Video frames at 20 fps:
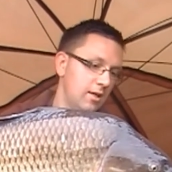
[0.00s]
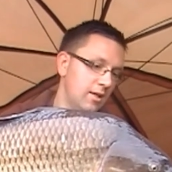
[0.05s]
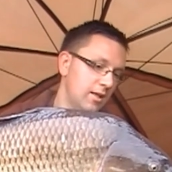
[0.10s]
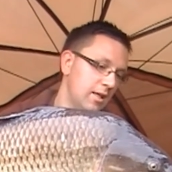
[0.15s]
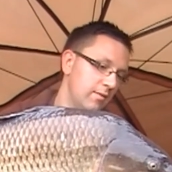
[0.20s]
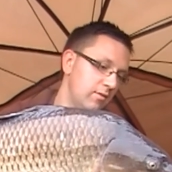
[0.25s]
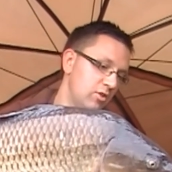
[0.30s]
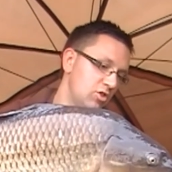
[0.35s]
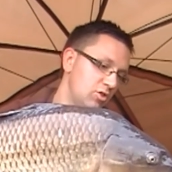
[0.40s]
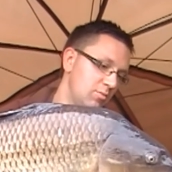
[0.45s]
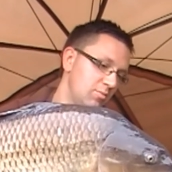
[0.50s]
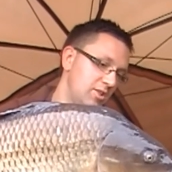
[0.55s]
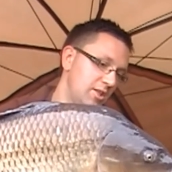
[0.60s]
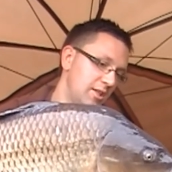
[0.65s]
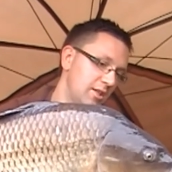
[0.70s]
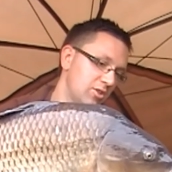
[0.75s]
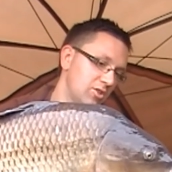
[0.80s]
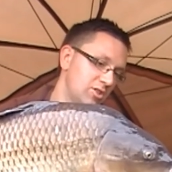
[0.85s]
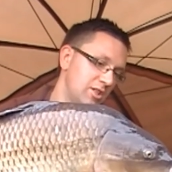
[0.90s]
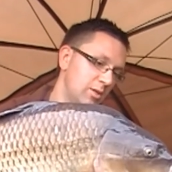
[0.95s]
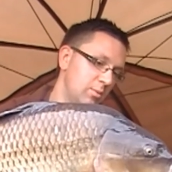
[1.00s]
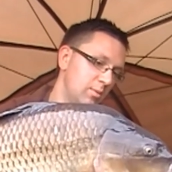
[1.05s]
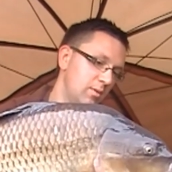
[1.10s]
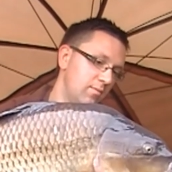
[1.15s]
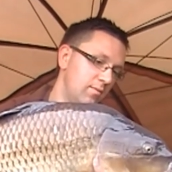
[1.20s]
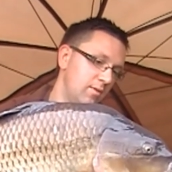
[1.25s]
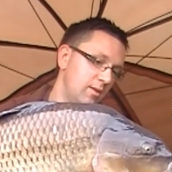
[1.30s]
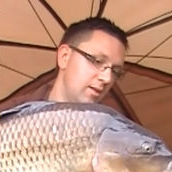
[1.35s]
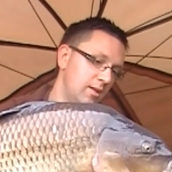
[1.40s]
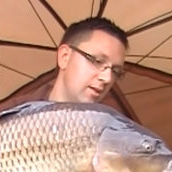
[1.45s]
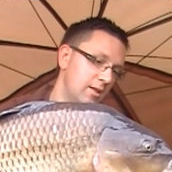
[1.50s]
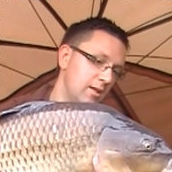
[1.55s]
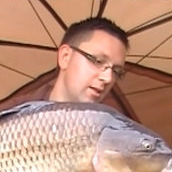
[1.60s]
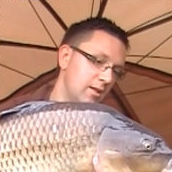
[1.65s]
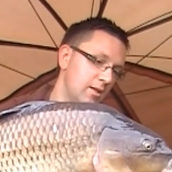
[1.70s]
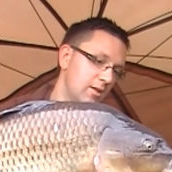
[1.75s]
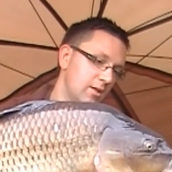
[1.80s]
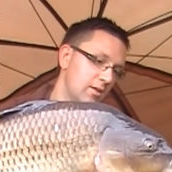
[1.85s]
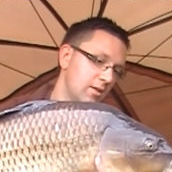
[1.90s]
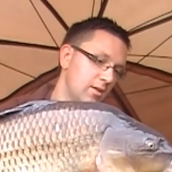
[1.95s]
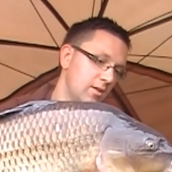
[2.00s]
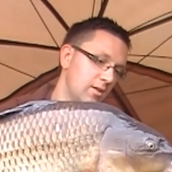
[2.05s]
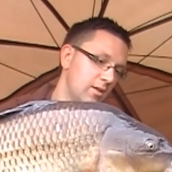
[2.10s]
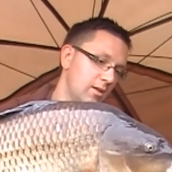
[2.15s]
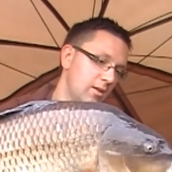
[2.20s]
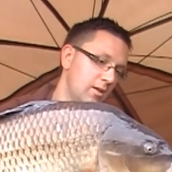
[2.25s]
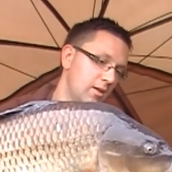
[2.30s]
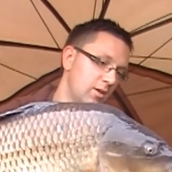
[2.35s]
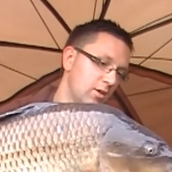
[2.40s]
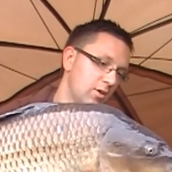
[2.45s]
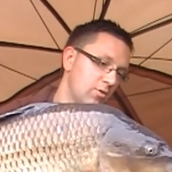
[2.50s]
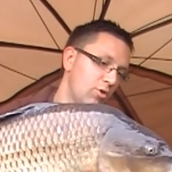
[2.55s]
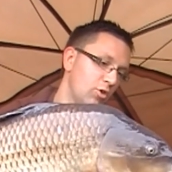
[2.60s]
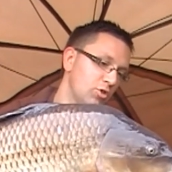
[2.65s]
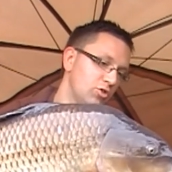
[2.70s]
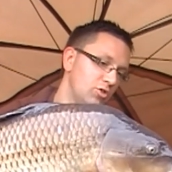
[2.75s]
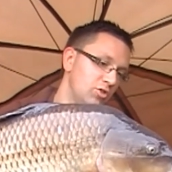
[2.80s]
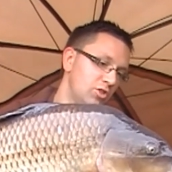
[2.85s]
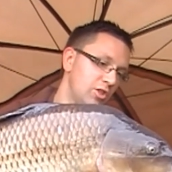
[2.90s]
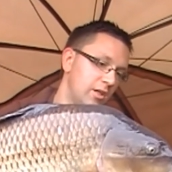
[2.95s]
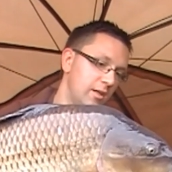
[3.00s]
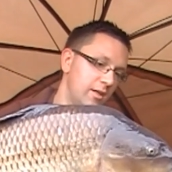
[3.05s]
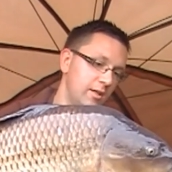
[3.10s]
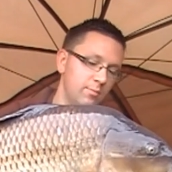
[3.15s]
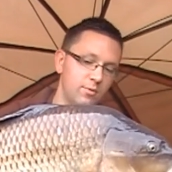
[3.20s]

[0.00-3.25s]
give it some TLC with the Christen's clinic.